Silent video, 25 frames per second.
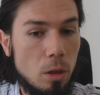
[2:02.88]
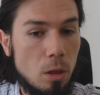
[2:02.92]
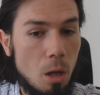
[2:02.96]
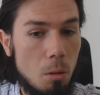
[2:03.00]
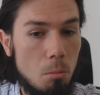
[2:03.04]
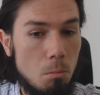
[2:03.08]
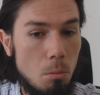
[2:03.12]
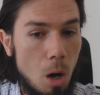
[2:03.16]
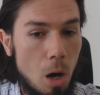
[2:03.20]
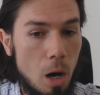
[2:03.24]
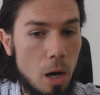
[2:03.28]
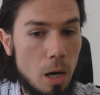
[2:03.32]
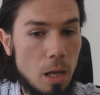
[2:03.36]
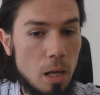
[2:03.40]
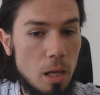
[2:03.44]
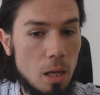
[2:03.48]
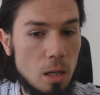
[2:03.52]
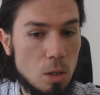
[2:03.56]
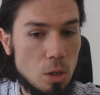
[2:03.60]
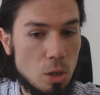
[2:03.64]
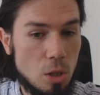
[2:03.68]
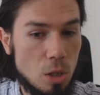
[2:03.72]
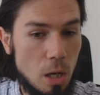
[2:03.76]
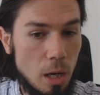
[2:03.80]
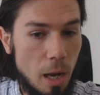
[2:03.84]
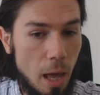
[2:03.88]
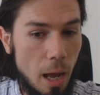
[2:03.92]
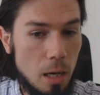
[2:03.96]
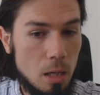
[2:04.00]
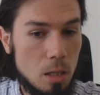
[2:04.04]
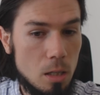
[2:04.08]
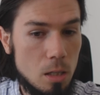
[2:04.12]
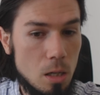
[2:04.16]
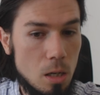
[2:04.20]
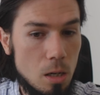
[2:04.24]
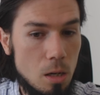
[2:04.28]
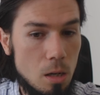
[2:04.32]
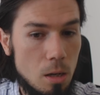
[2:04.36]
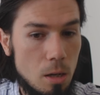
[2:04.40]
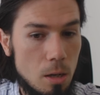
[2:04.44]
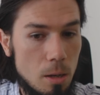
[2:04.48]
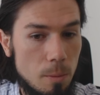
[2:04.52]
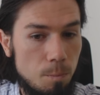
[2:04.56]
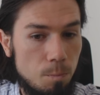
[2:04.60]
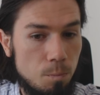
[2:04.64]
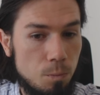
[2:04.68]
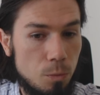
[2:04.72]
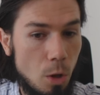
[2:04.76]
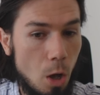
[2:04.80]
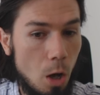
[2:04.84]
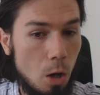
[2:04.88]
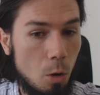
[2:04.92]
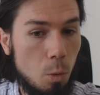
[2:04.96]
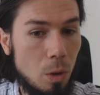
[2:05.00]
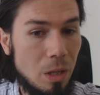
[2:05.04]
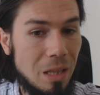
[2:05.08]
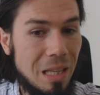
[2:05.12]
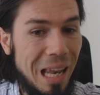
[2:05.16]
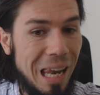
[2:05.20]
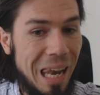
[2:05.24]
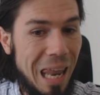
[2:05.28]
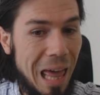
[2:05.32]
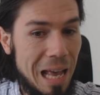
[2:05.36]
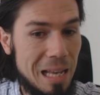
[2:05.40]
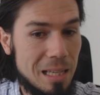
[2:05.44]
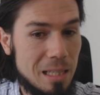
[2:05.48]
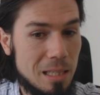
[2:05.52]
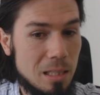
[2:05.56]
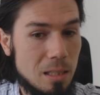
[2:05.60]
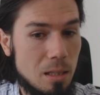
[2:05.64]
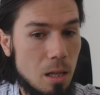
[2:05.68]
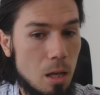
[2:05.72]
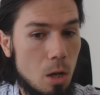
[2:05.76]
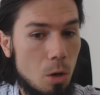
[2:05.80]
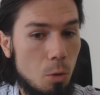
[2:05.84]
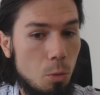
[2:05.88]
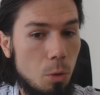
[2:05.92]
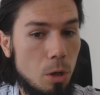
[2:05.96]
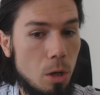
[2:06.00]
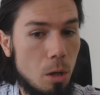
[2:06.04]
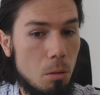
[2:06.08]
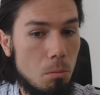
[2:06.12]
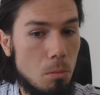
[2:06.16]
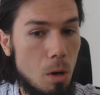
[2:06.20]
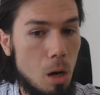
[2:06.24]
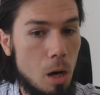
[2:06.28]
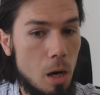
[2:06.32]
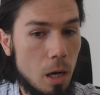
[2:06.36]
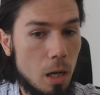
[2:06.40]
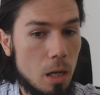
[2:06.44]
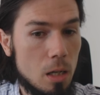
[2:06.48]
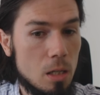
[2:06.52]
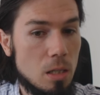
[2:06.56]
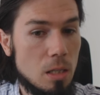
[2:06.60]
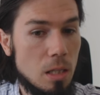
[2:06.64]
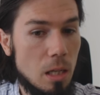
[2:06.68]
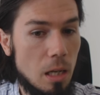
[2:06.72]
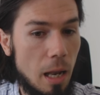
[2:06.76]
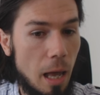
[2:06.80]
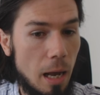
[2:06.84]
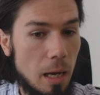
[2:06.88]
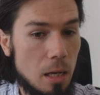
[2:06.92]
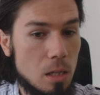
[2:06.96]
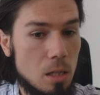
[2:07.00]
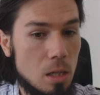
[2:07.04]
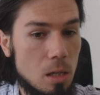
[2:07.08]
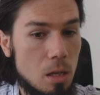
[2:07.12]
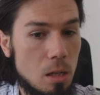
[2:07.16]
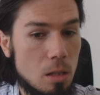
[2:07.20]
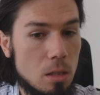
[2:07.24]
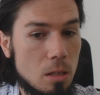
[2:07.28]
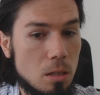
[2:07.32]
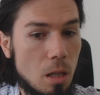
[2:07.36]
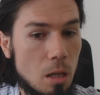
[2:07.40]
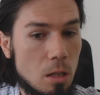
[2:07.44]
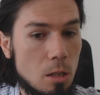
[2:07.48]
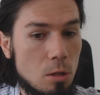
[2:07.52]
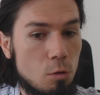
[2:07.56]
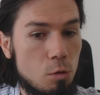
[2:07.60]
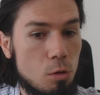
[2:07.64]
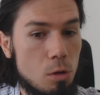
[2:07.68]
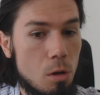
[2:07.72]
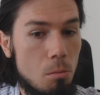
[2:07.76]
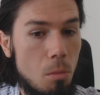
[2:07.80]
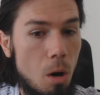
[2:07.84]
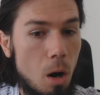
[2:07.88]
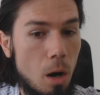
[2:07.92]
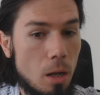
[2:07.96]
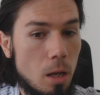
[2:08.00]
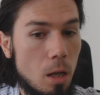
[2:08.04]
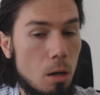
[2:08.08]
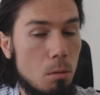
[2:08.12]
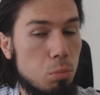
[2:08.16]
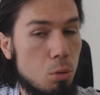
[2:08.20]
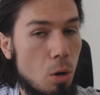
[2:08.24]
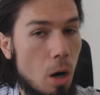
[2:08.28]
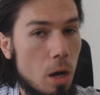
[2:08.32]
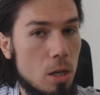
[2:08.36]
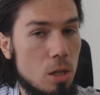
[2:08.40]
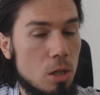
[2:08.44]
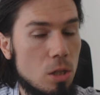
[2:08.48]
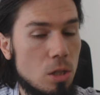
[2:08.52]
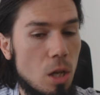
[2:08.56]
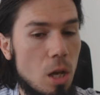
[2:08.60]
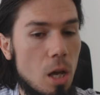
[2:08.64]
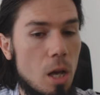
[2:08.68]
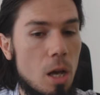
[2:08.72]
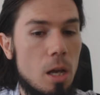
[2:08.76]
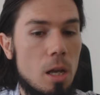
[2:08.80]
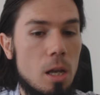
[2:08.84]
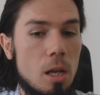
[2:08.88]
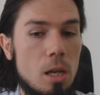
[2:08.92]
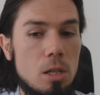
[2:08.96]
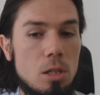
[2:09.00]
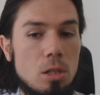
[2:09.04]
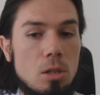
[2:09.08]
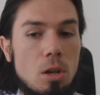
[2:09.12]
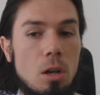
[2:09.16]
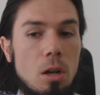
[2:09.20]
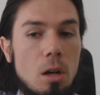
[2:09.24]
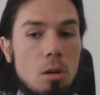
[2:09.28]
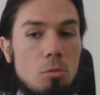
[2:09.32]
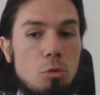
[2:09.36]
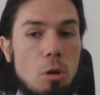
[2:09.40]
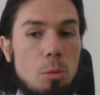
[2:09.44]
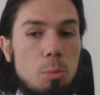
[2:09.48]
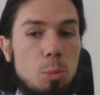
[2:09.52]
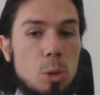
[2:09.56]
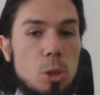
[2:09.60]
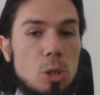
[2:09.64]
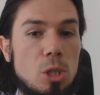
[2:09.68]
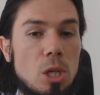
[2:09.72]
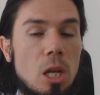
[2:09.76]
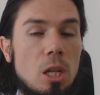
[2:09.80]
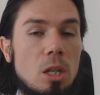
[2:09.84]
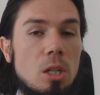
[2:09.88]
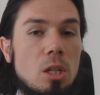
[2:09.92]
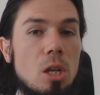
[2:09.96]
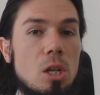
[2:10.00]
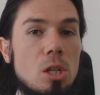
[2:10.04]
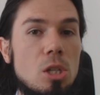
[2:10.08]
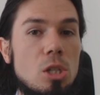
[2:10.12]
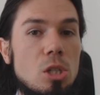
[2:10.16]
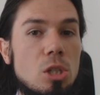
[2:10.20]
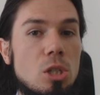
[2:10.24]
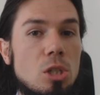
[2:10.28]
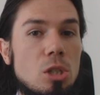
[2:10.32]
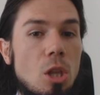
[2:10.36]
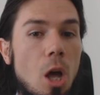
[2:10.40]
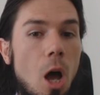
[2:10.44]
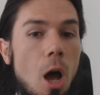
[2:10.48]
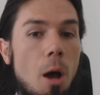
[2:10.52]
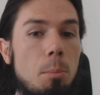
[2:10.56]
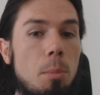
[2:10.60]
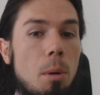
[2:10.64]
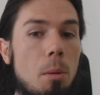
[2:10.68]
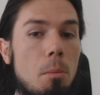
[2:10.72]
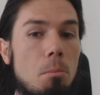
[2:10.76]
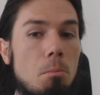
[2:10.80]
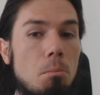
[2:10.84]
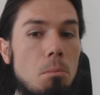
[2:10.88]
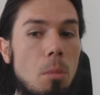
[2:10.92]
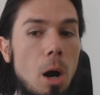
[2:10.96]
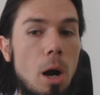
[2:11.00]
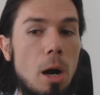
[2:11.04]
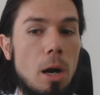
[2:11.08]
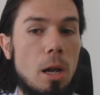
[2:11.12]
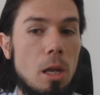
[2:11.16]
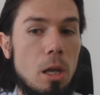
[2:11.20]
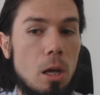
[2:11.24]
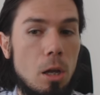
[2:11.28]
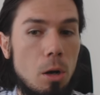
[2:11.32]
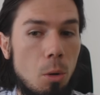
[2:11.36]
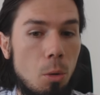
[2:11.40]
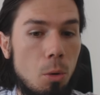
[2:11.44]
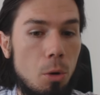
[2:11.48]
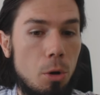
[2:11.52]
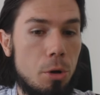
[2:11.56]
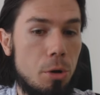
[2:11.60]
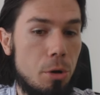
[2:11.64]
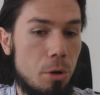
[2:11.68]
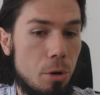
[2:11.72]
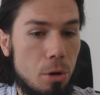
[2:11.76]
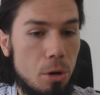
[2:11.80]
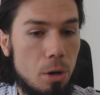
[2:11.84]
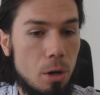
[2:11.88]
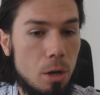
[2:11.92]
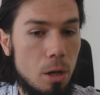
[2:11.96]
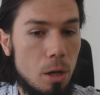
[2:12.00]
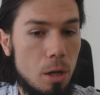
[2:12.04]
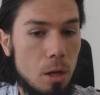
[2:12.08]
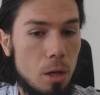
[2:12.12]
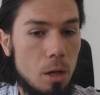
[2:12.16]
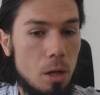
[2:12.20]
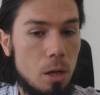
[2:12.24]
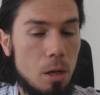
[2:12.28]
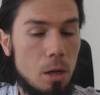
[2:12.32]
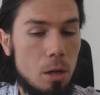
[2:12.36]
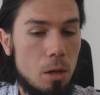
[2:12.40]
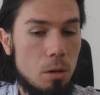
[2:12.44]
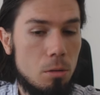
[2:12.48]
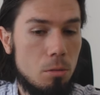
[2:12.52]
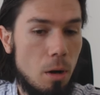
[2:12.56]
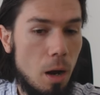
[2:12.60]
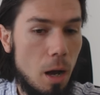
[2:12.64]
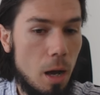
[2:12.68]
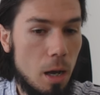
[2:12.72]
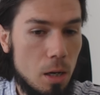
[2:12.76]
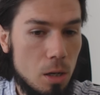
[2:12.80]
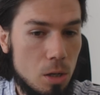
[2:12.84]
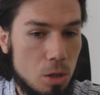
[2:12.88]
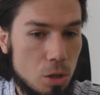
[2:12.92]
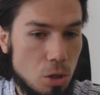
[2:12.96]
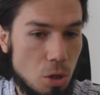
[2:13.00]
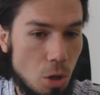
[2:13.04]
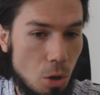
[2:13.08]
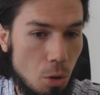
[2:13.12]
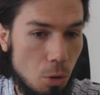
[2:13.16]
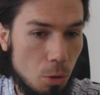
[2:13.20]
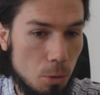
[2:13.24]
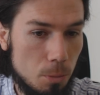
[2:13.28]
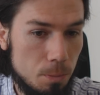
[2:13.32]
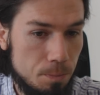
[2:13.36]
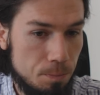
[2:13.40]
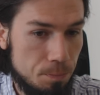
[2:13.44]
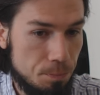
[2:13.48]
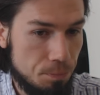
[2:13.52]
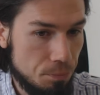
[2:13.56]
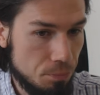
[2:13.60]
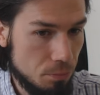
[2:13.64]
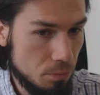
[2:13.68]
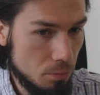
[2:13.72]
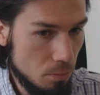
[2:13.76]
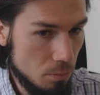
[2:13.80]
with the market selected, not with the last, with the mark selected, that stands for the market price, is going to represent the stop market order, right? So